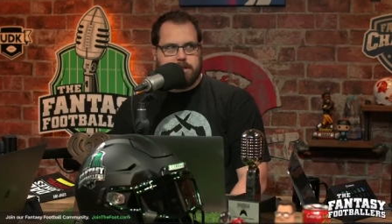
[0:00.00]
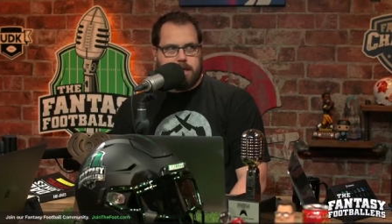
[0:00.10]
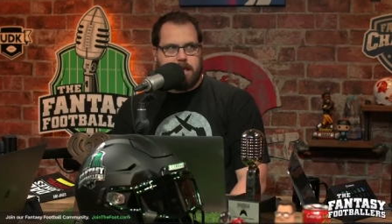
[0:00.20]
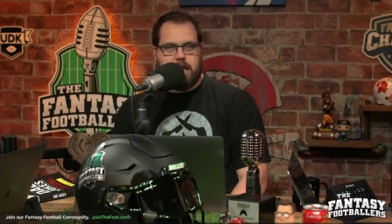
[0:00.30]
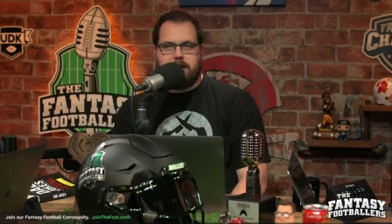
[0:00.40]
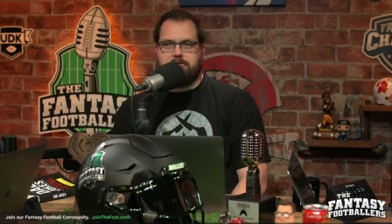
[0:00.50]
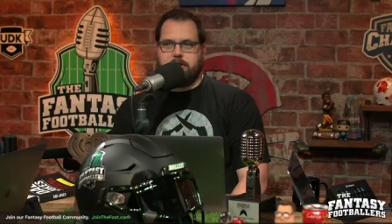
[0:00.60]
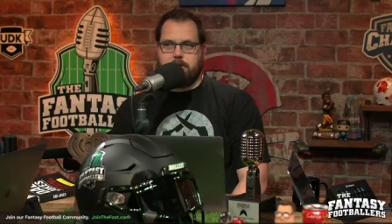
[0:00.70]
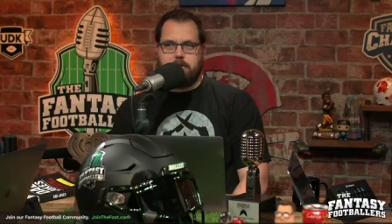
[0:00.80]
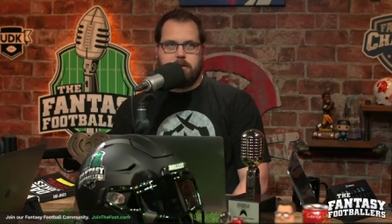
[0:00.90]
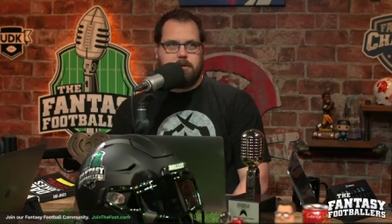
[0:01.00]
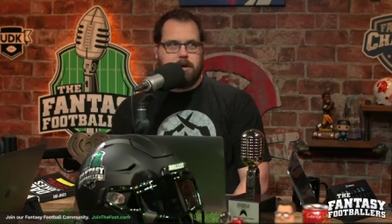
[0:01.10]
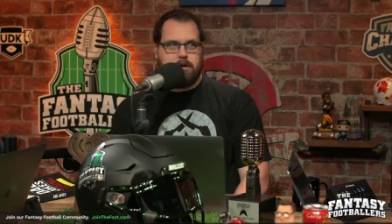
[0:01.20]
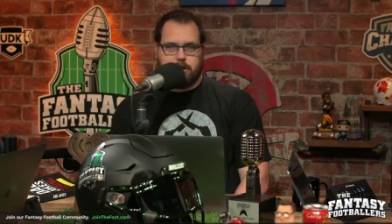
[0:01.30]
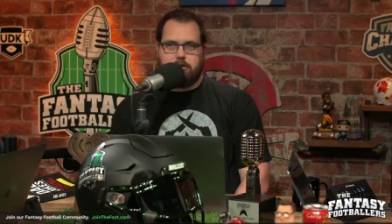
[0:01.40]
I love you
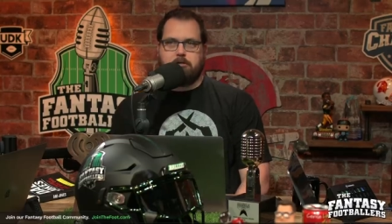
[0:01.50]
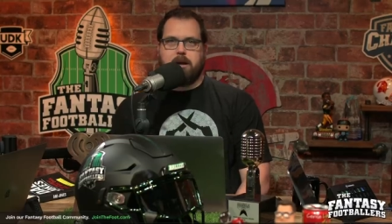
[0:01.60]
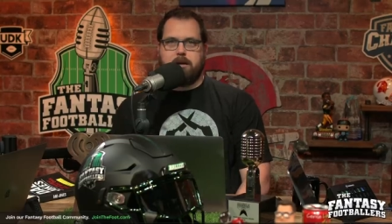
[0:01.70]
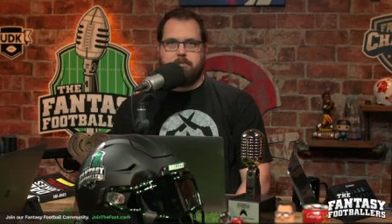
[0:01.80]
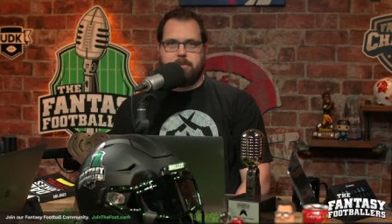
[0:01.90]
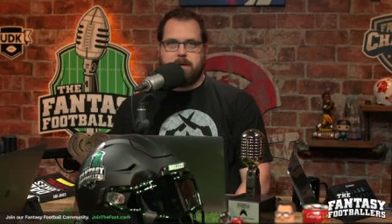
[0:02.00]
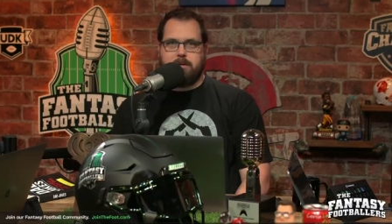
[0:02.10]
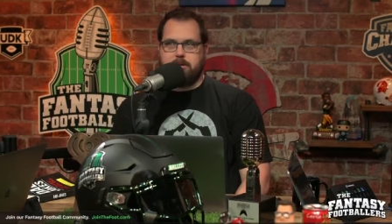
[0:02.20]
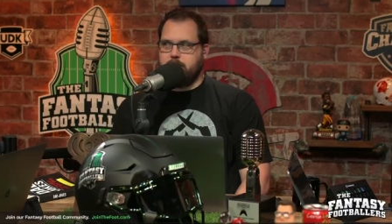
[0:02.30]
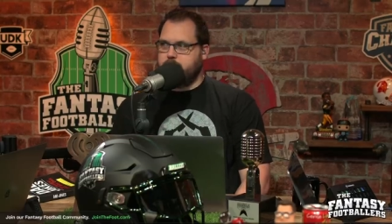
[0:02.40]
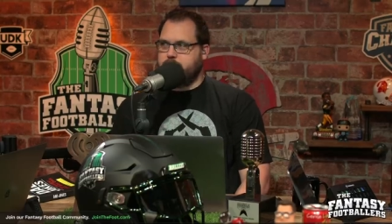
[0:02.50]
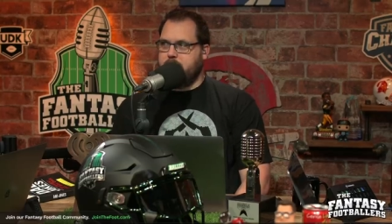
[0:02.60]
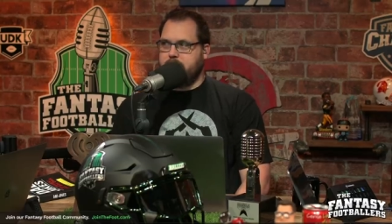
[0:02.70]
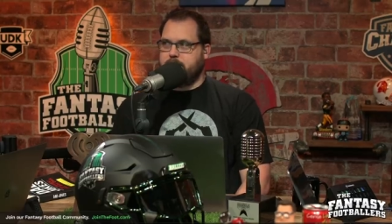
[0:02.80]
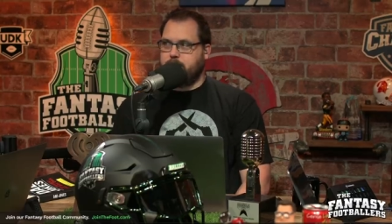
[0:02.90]
and you're great, but you
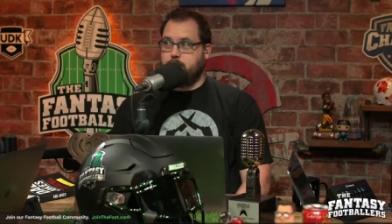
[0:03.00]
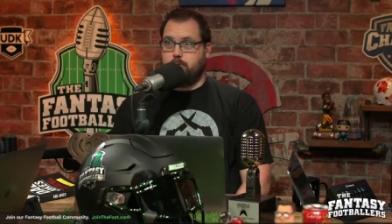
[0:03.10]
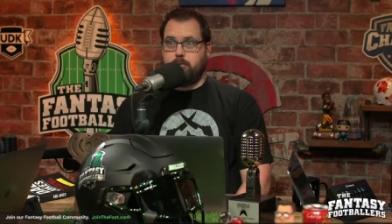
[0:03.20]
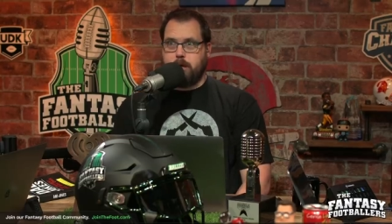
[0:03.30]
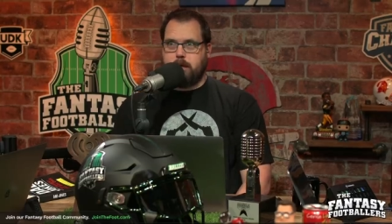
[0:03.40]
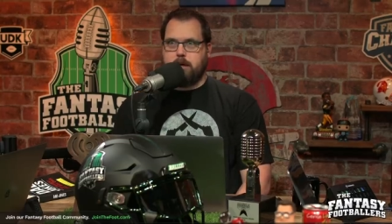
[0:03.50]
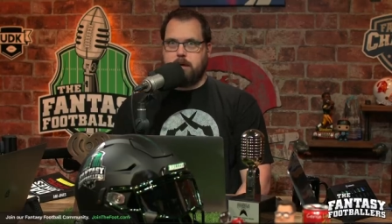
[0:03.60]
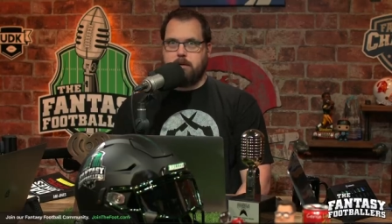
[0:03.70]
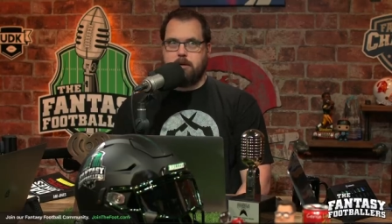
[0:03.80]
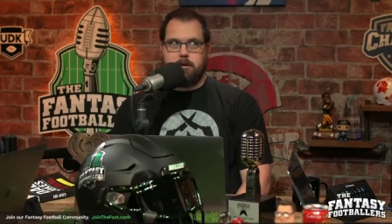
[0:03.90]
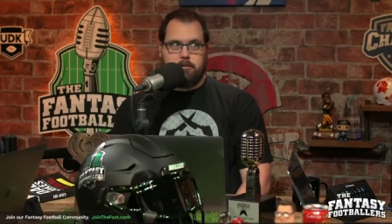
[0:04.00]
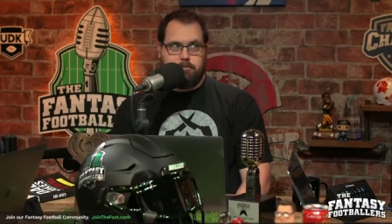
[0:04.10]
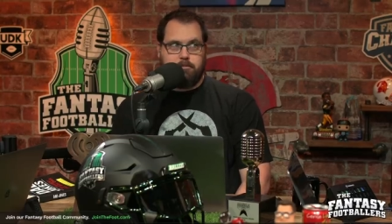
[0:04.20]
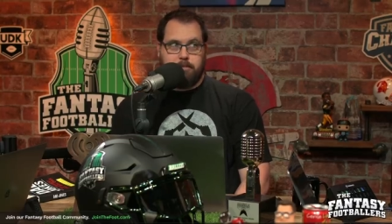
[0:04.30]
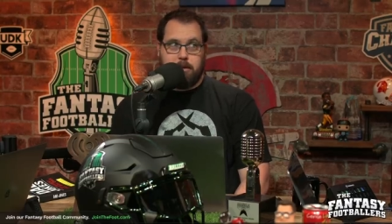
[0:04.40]
have really
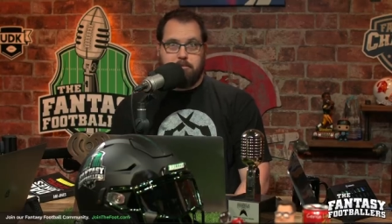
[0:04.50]
been